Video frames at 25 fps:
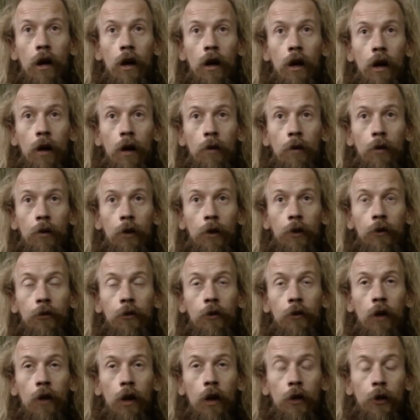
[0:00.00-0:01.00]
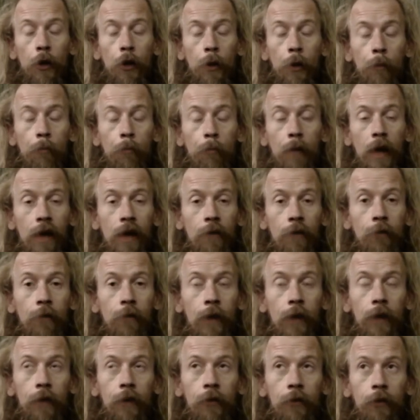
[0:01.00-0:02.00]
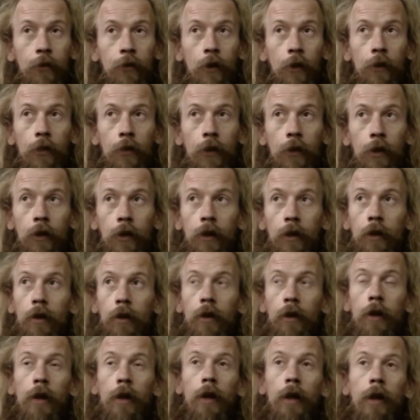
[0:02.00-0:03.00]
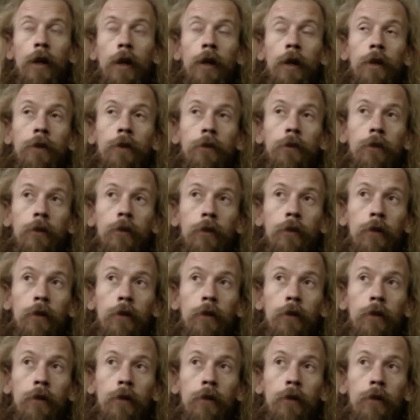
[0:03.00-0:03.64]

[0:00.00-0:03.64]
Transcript: I'm going to start going barefaced, I think. And